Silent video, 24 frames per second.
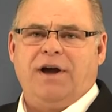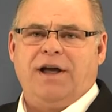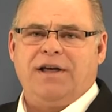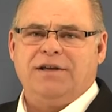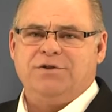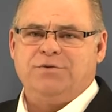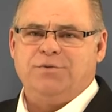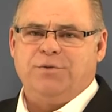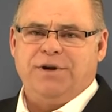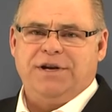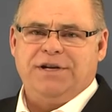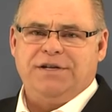
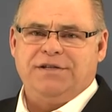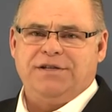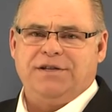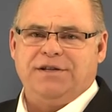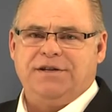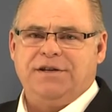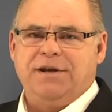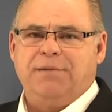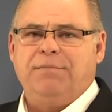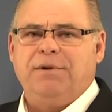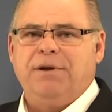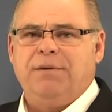has reached
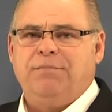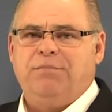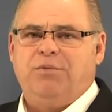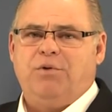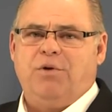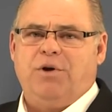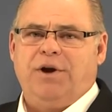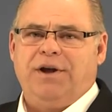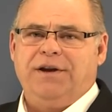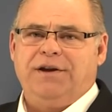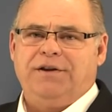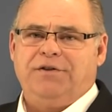the tipping
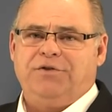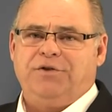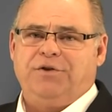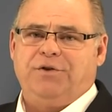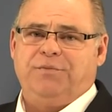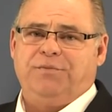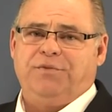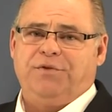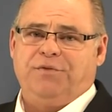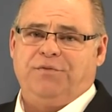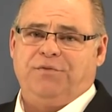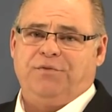point in
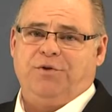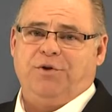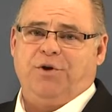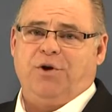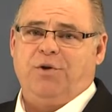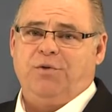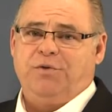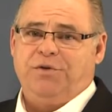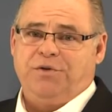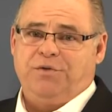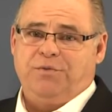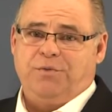terms of
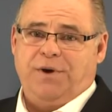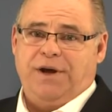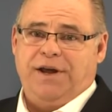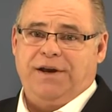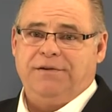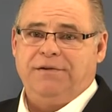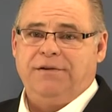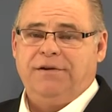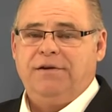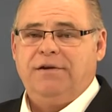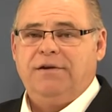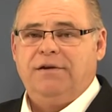growth is
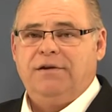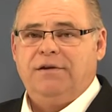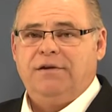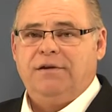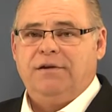when